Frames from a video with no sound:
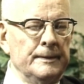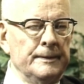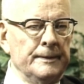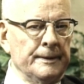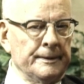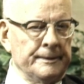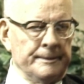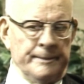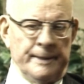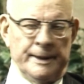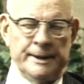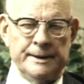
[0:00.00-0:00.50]

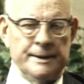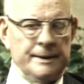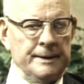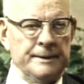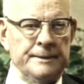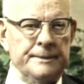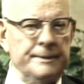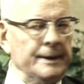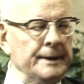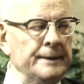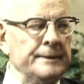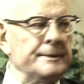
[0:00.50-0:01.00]
Doesn't make any
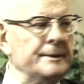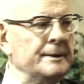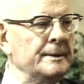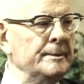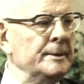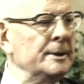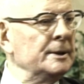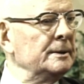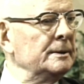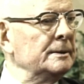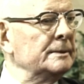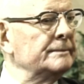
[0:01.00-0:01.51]
sense to
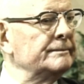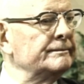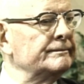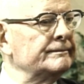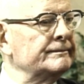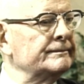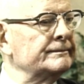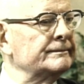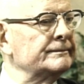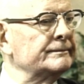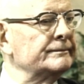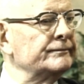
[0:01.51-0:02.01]
me.
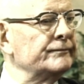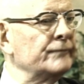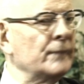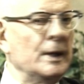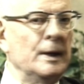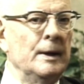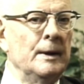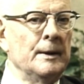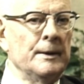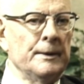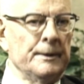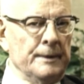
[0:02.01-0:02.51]

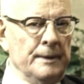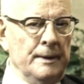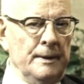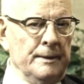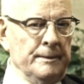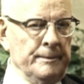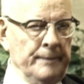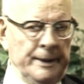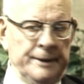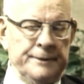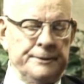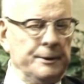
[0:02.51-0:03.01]

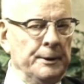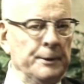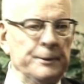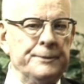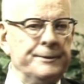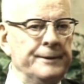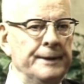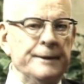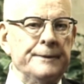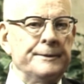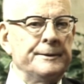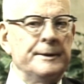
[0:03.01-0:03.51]
Makes no
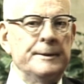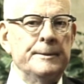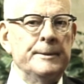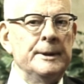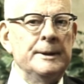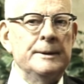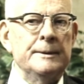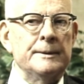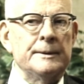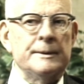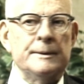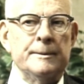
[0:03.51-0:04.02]
sense to
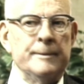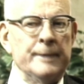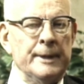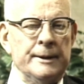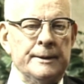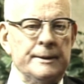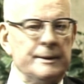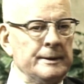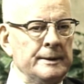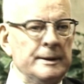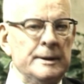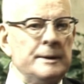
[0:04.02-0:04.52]
me that
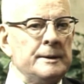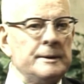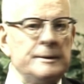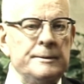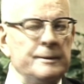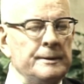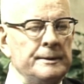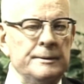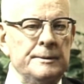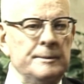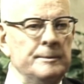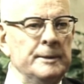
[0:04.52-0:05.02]
American
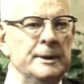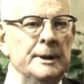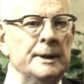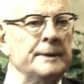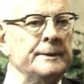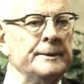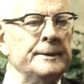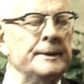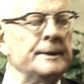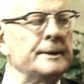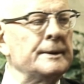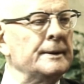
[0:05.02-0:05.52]
industry should be
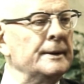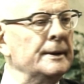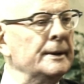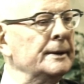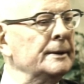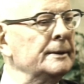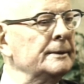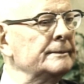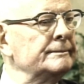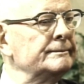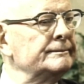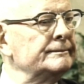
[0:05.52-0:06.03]
on the
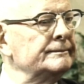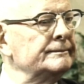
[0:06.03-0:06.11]
decline.